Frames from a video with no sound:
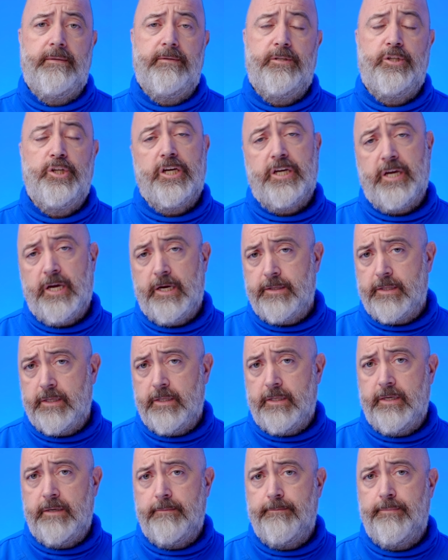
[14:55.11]
check out the
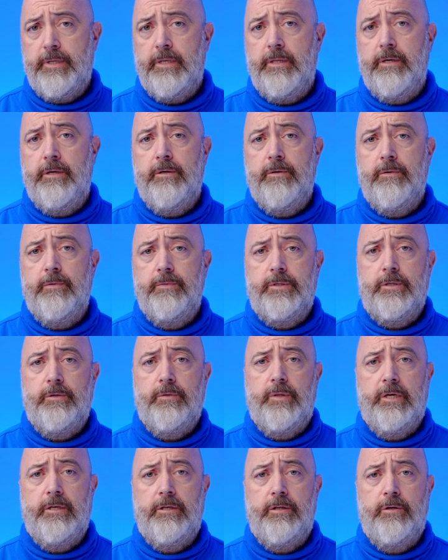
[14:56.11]
link below so that